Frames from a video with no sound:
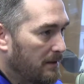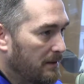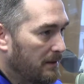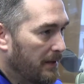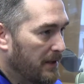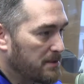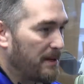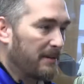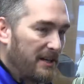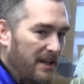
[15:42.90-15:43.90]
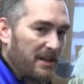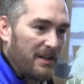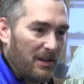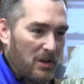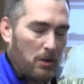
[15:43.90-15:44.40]
and this might get
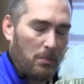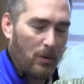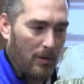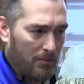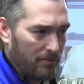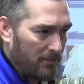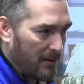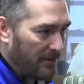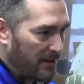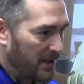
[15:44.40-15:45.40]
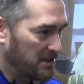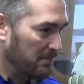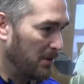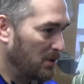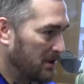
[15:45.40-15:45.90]
in a little more of the nuts
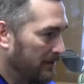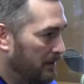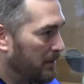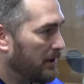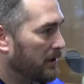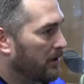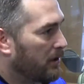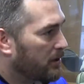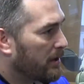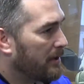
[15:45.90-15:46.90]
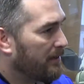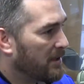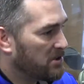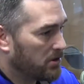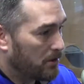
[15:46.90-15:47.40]
and bolts of it, but you're trying to
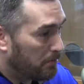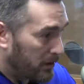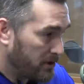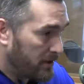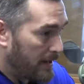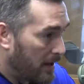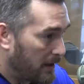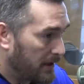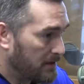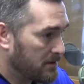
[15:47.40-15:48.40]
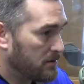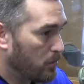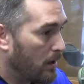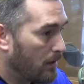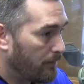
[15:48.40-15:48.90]
find certain personalities as
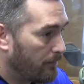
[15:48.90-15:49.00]
well.